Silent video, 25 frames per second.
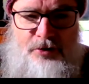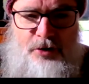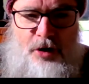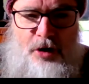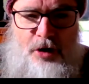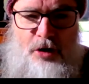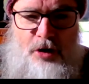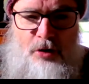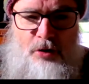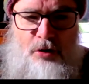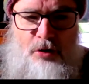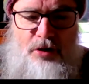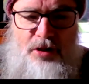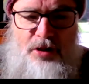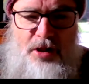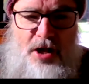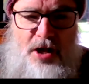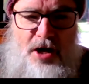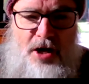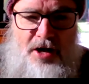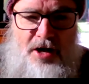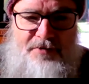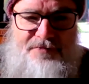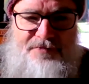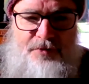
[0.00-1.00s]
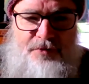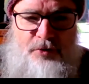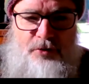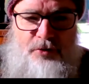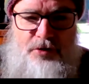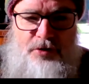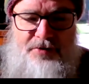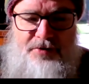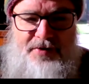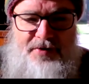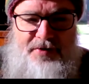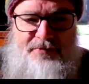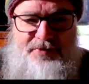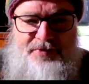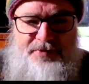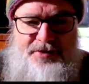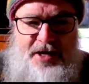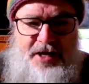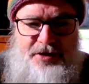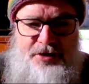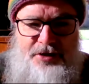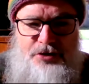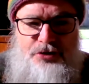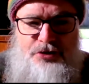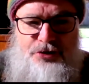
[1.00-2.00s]
Your whole life, all you've ever
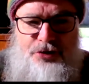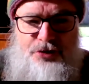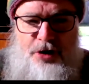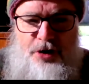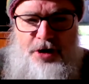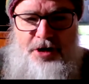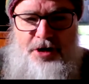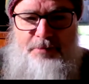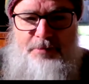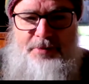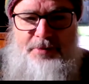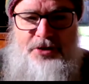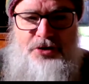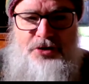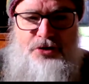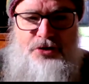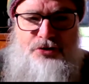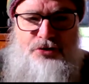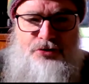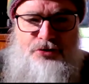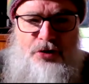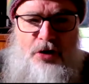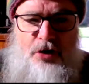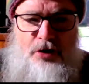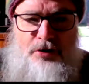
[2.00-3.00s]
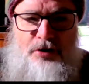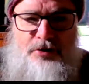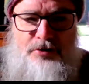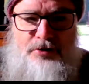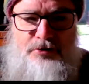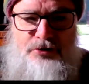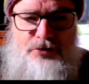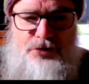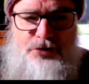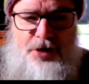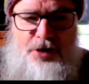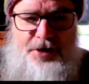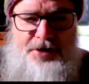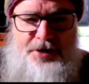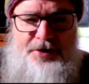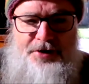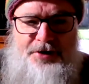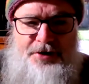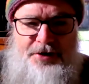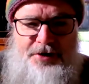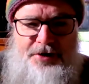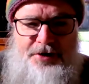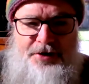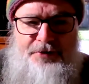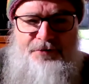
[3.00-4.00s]
done is try to be strong, trying to
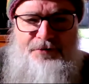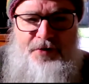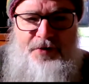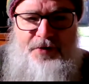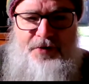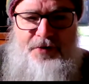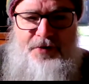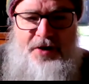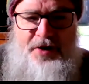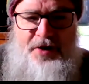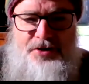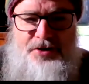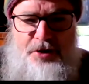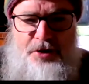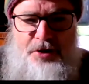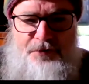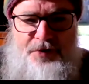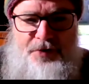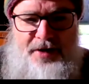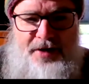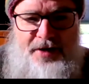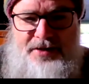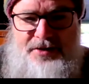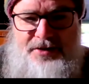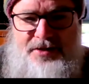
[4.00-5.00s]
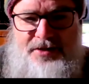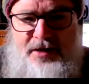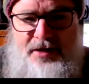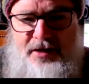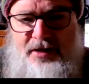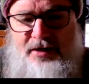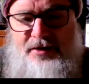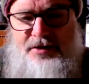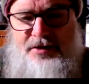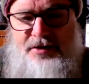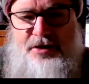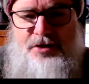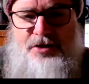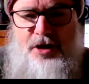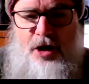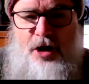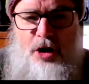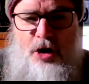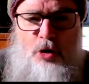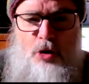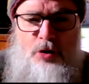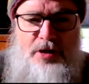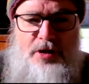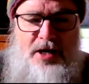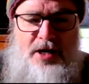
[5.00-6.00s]
defend yourself against this
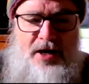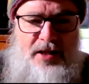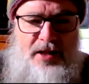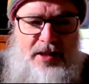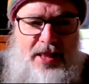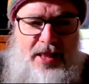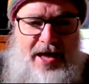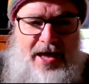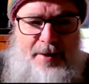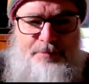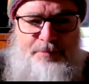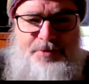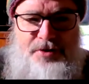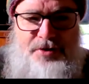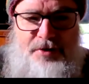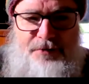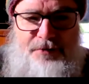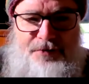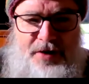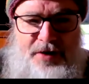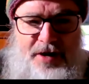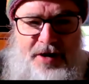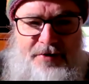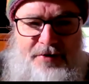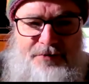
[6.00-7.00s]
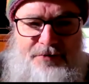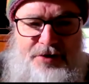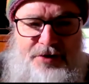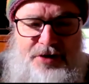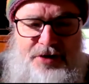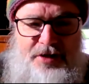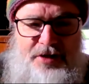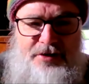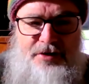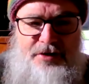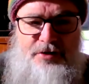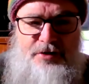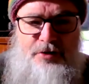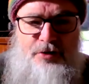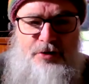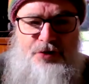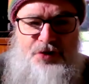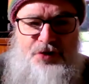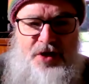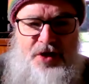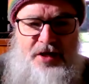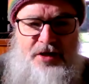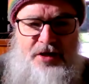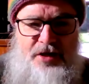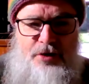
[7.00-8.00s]
whole collapse of everything that you
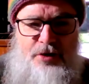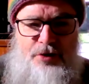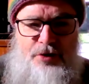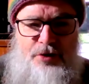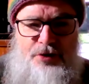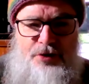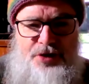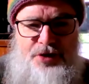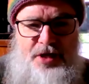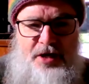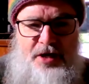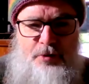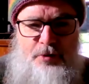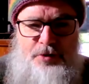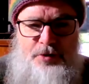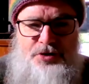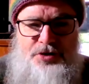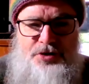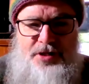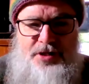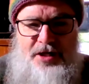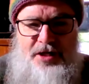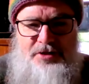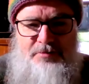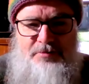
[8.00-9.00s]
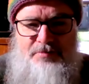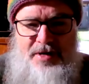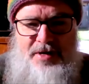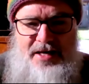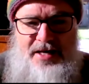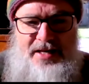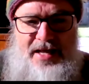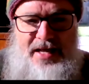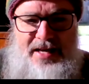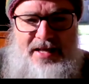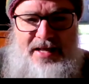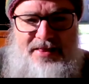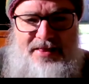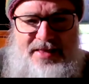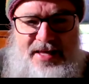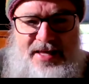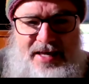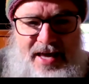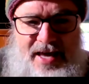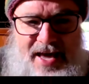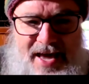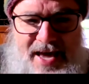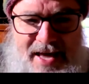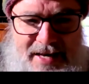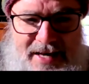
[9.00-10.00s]
think you think, which doesn't mean
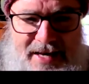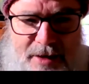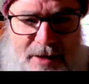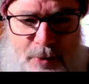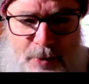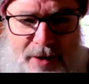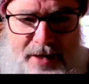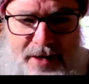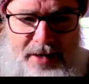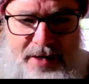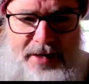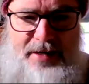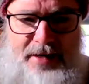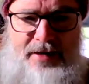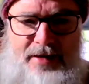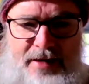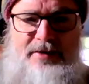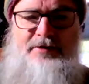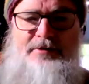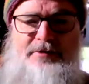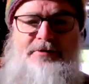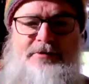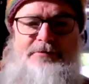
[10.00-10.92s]
anything anyway.